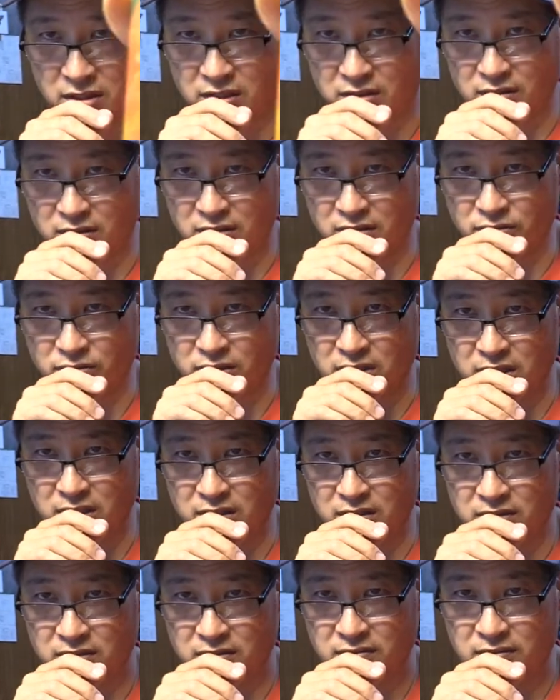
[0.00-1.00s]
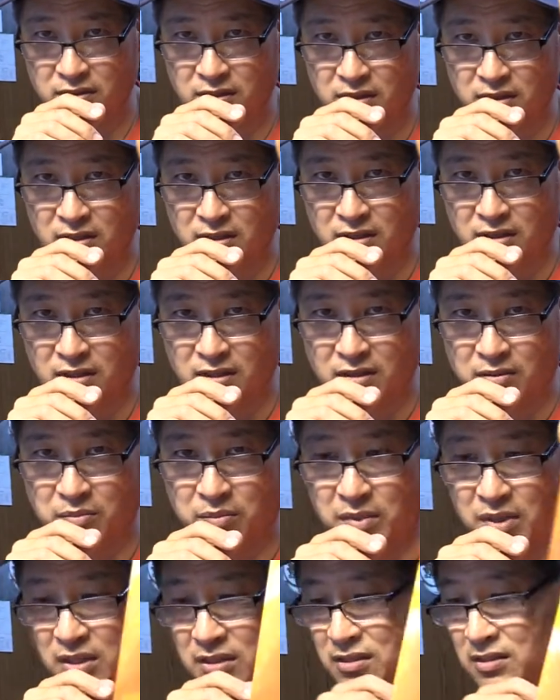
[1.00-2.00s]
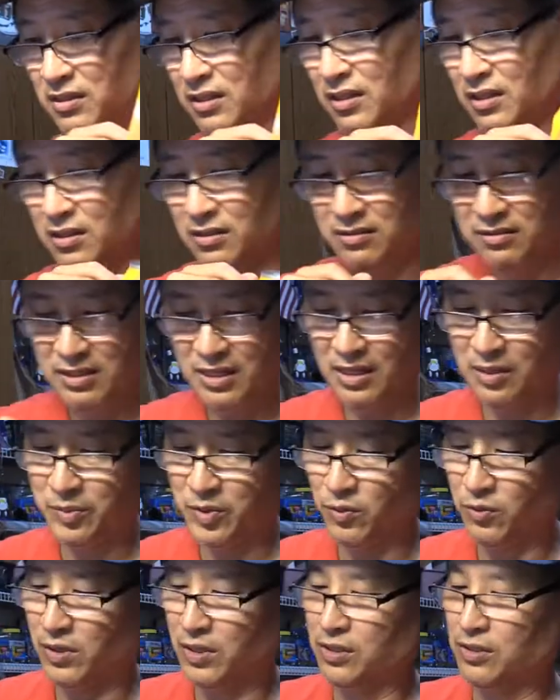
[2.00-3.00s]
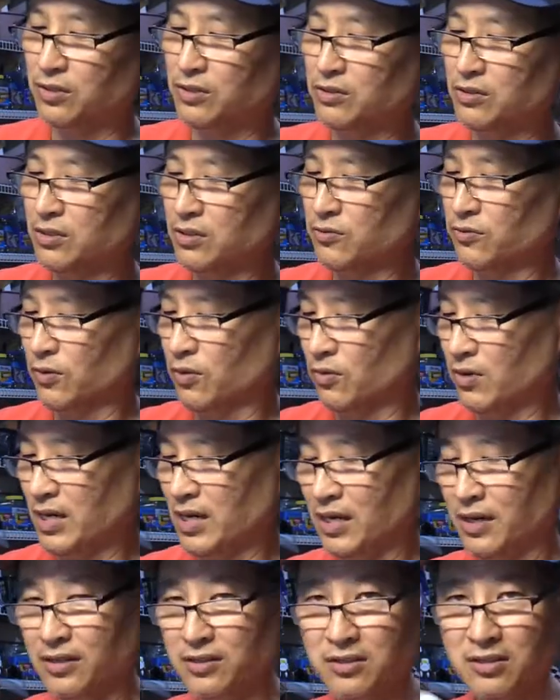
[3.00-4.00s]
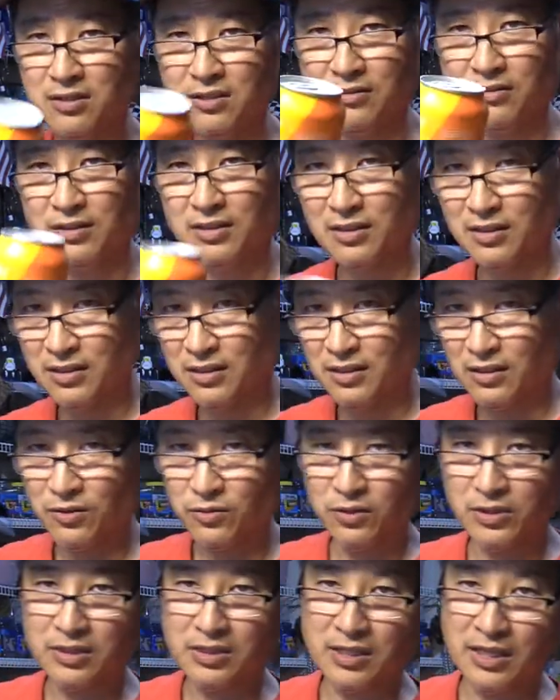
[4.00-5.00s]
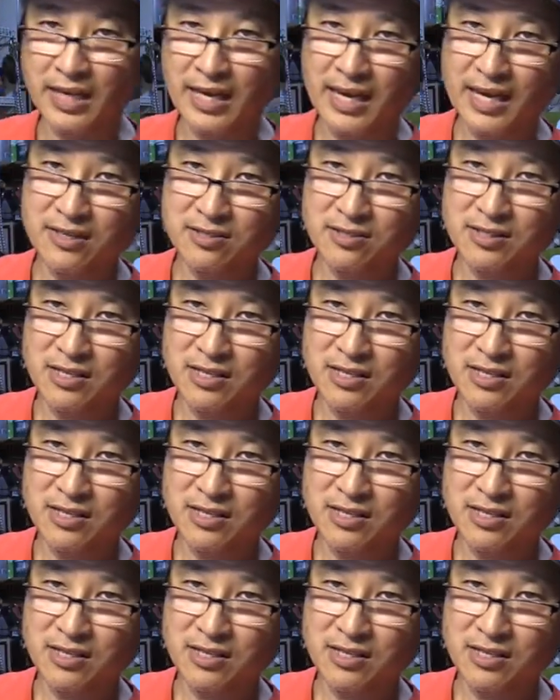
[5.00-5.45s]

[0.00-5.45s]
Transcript: kind of hard to read. But uh, yeah, I've been wanting to do this for a while. I just went to a gas